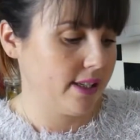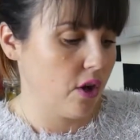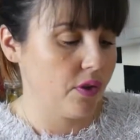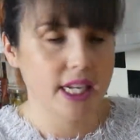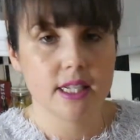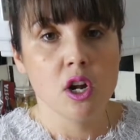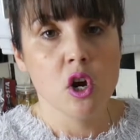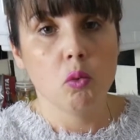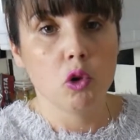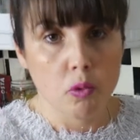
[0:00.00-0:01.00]
No, this
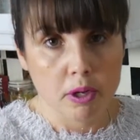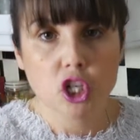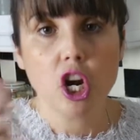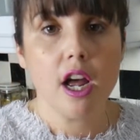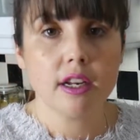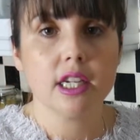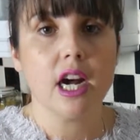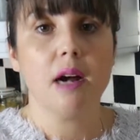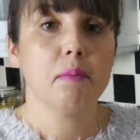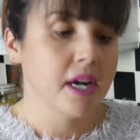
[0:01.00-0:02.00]
will all be churned
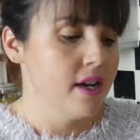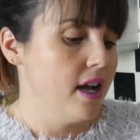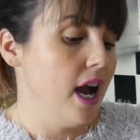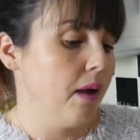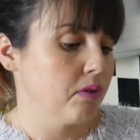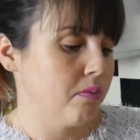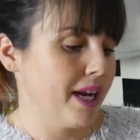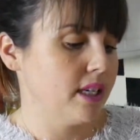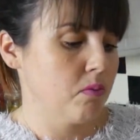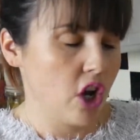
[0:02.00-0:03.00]
up to
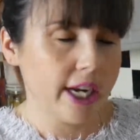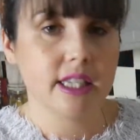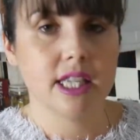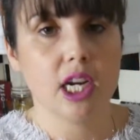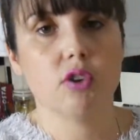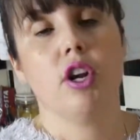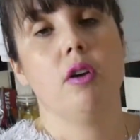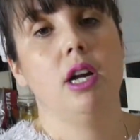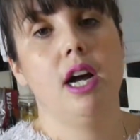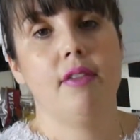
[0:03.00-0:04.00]
make some nice thick
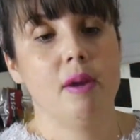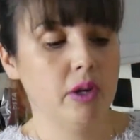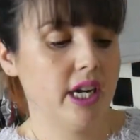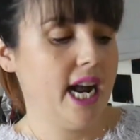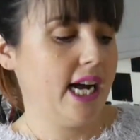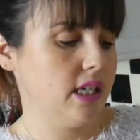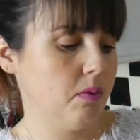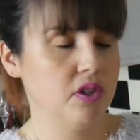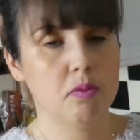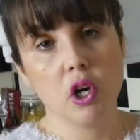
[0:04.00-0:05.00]
granola, and then we're going to add it
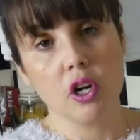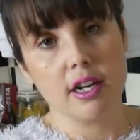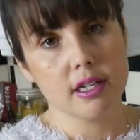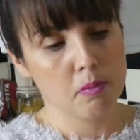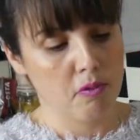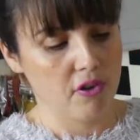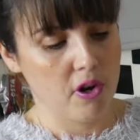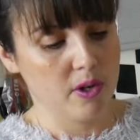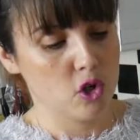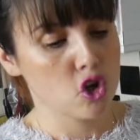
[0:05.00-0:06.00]
with some yogurt and some
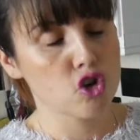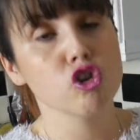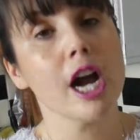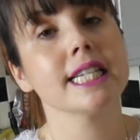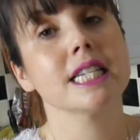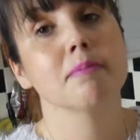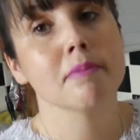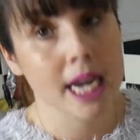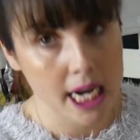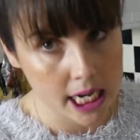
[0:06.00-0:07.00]
fruit, and trust
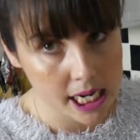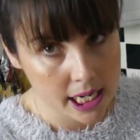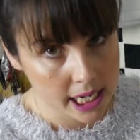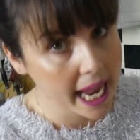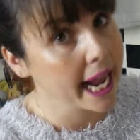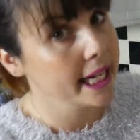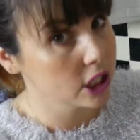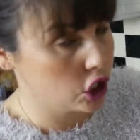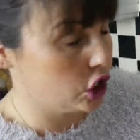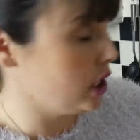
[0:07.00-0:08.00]
me,
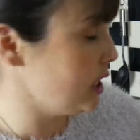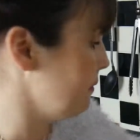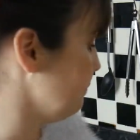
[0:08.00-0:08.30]
it's good.